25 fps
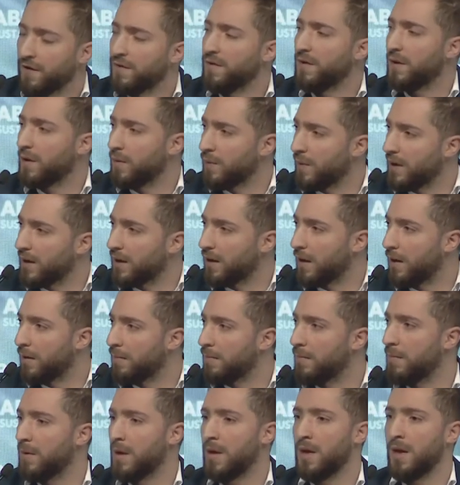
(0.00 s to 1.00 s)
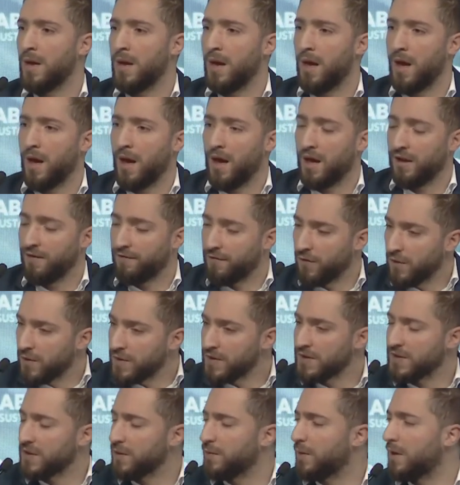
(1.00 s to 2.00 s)
funding will come,
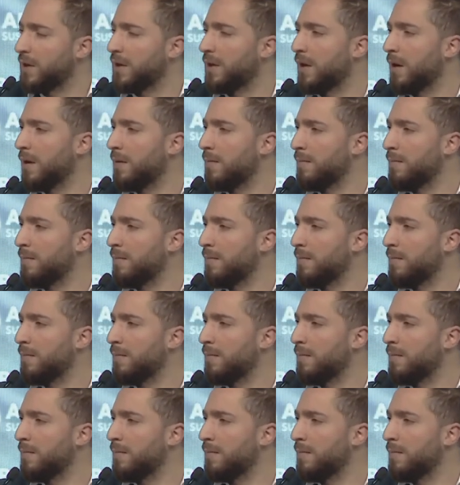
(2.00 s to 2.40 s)
advocacy will